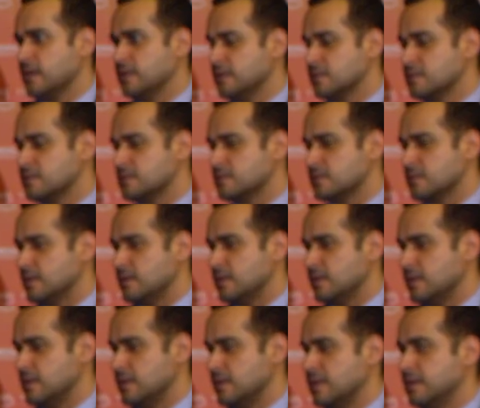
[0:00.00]

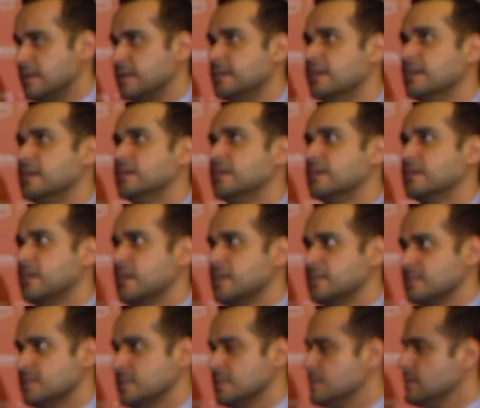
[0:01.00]

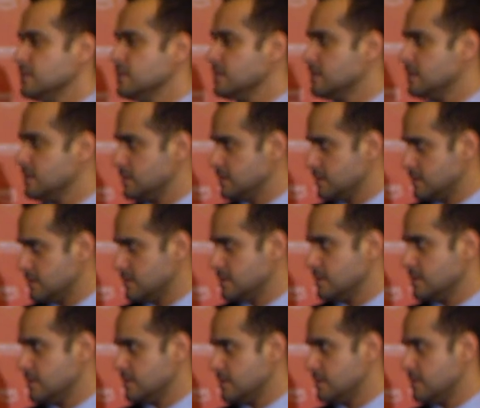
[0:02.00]

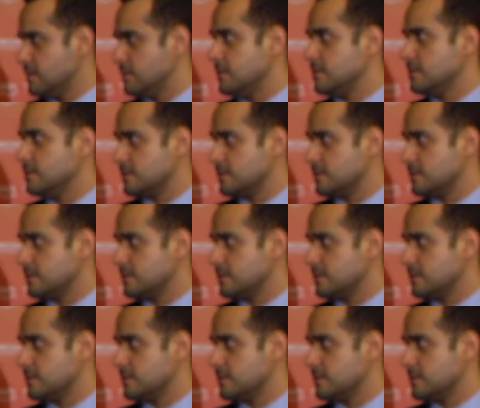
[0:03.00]
[no speech]